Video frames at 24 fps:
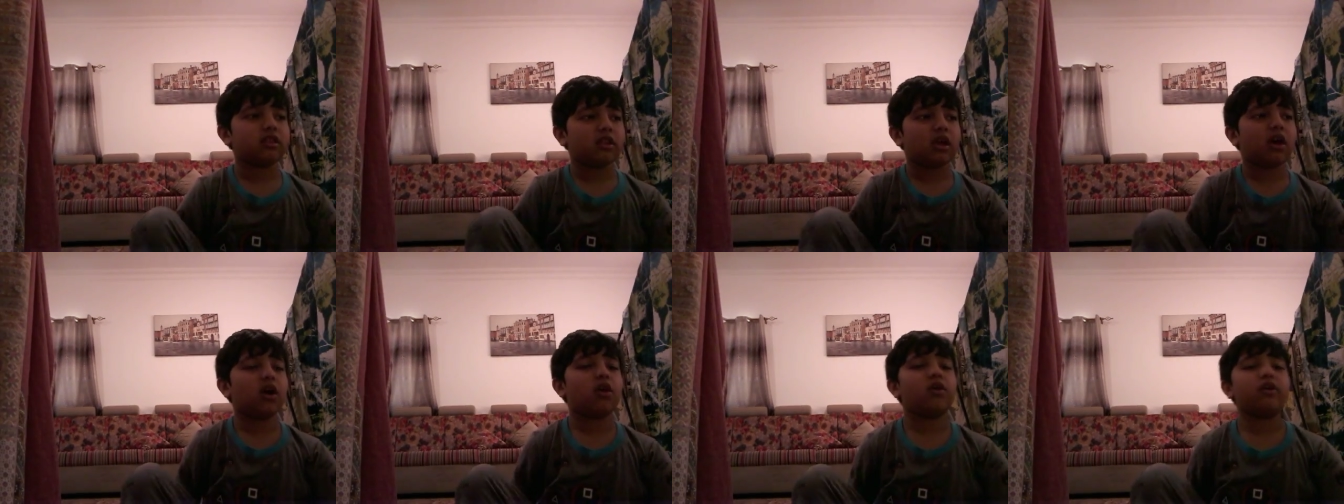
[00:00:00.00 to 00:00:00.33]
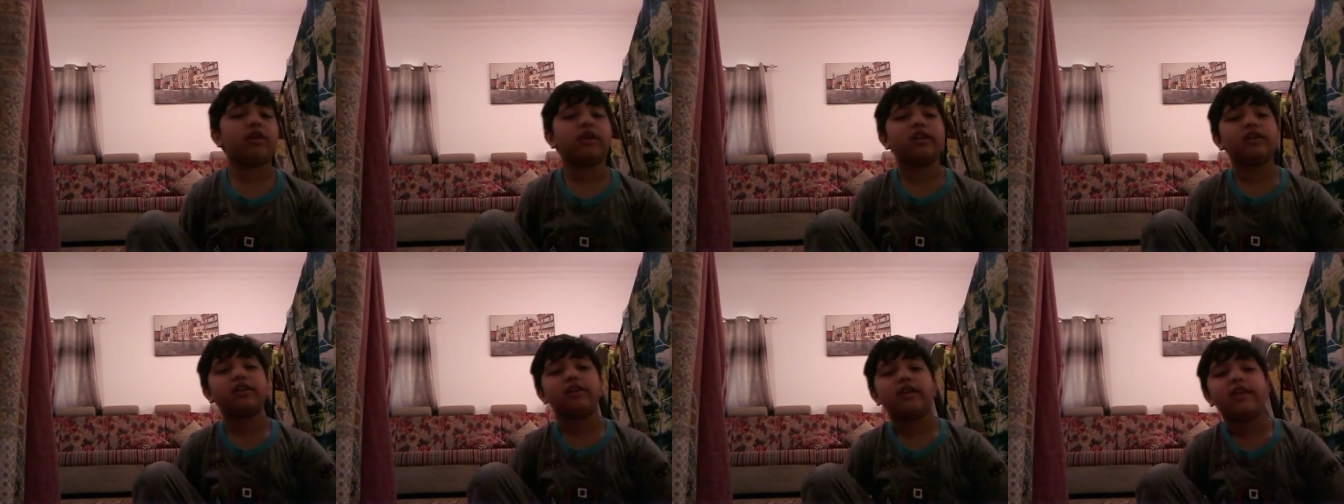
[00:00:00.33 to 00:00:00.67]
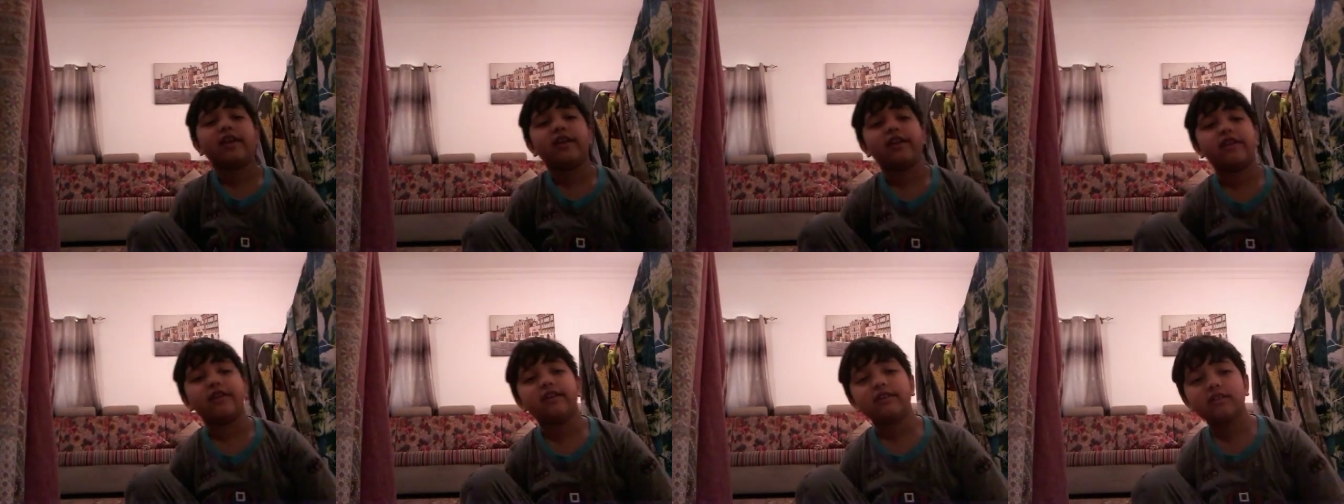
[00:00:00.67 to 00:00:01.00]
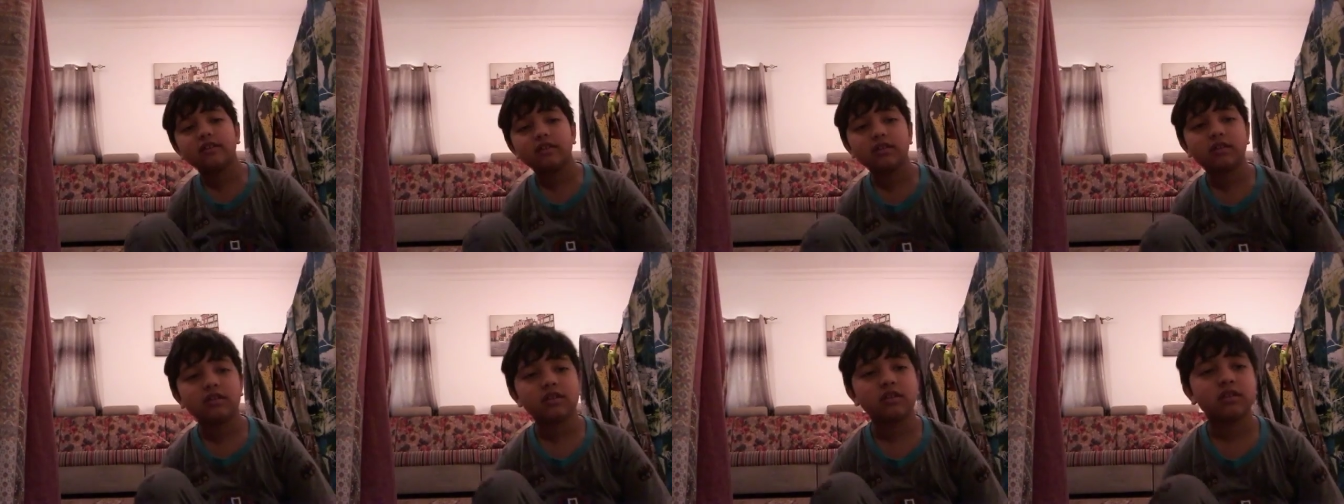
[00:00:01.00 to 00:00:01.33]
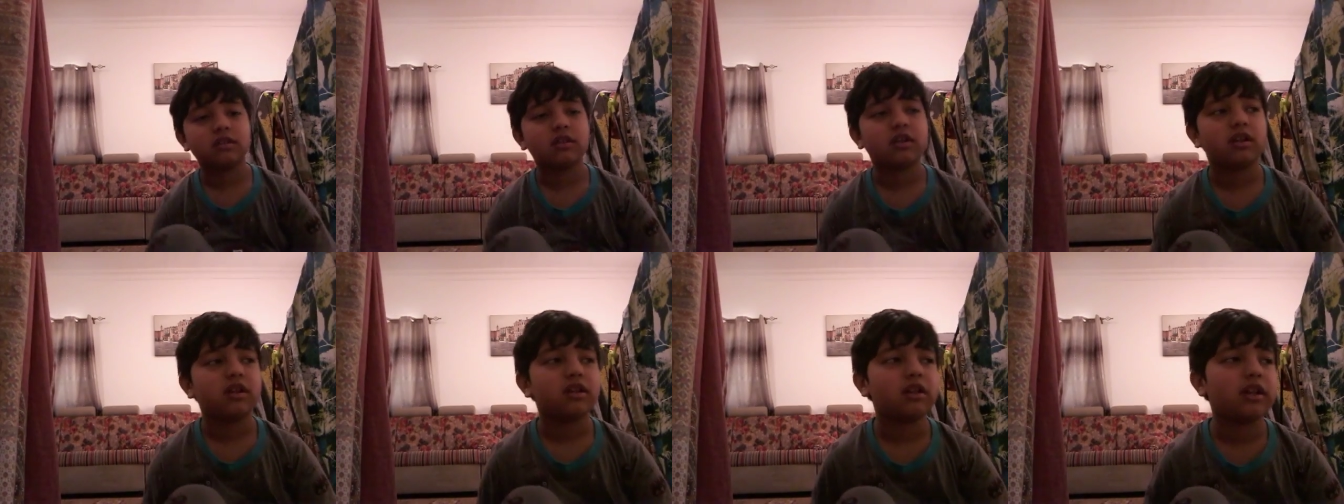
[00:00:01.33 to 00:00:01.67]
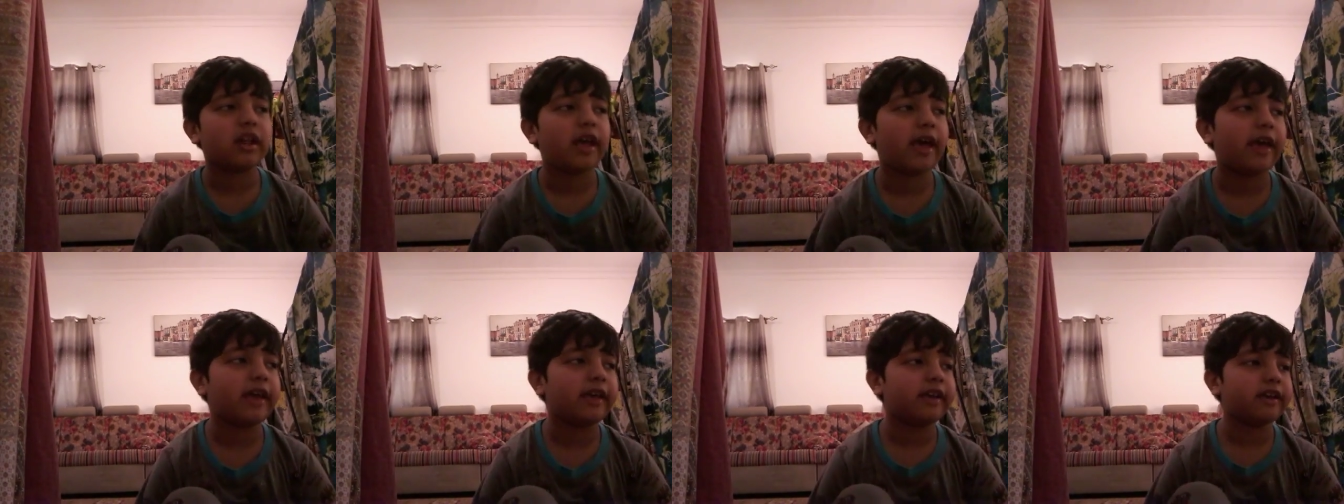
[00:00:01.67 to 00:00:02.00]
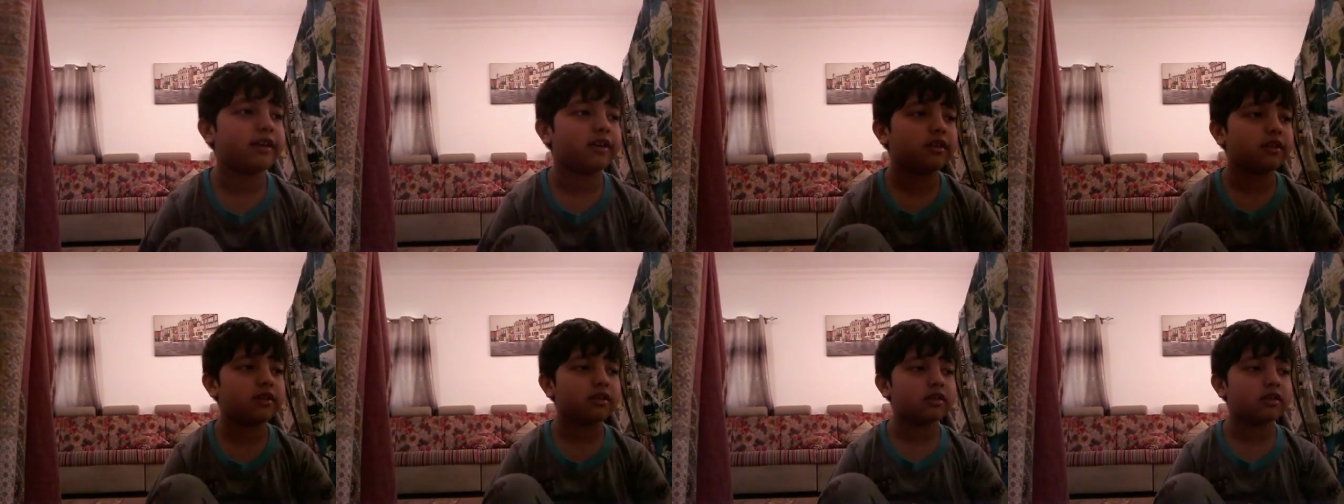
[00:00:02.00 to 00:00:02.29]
Oh, he did. Like,